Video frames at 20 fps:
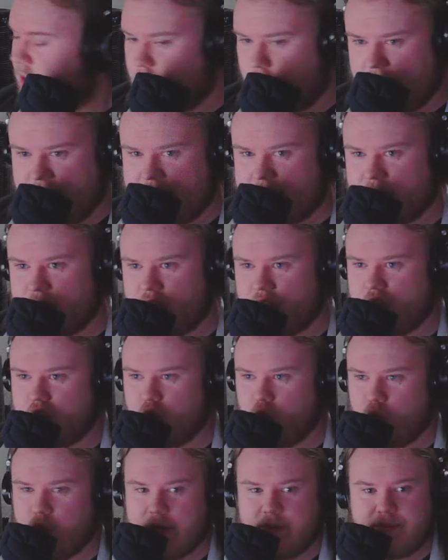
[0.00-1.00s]
To
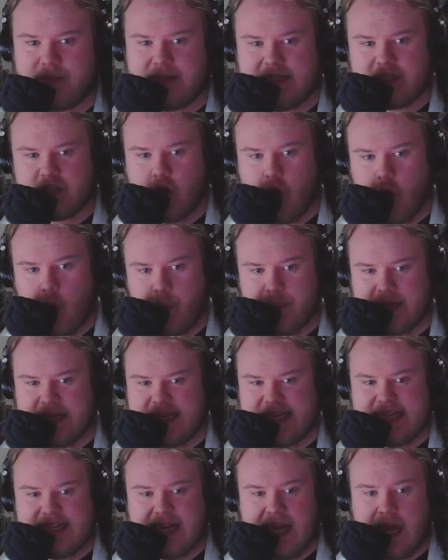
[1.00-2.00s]
reacting to One Piece
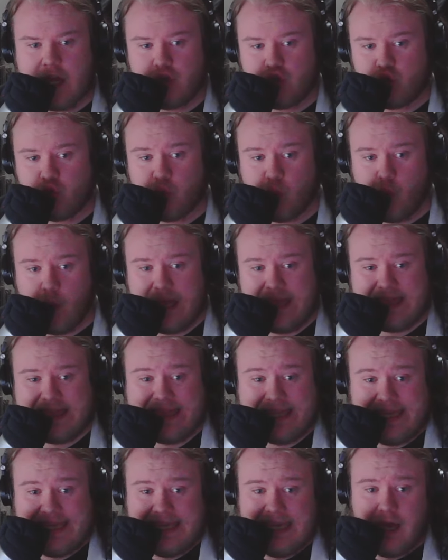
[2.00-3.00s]
opening
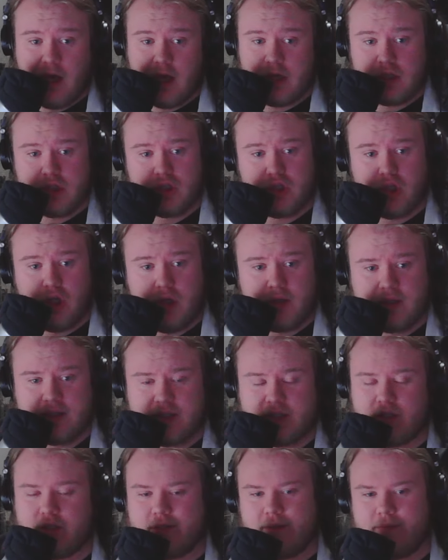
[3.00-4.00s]

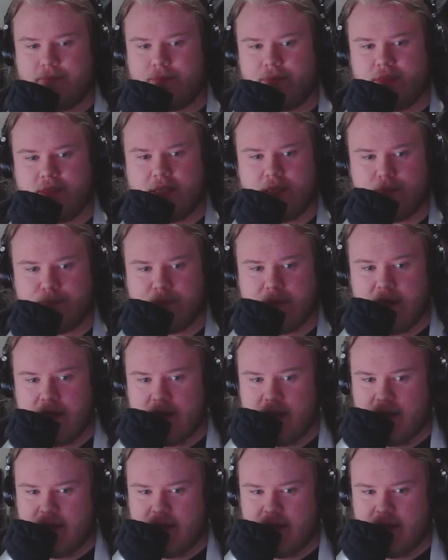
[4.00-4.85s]
twenty-six. Yep.